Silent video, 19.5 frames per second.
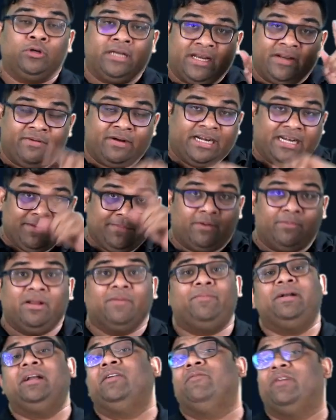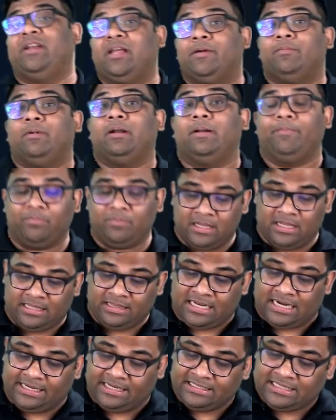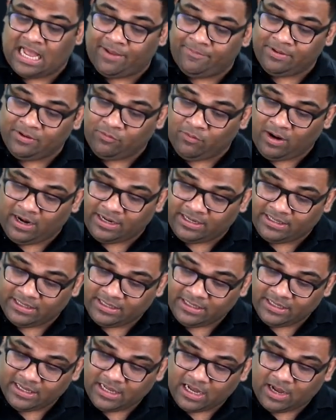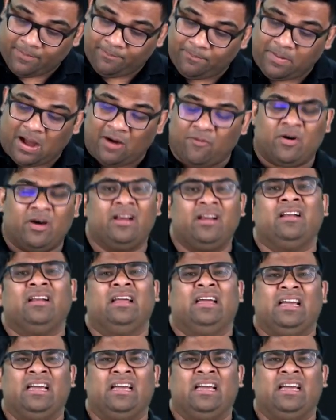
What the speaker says: derivative of dependent variable, that is having what? A power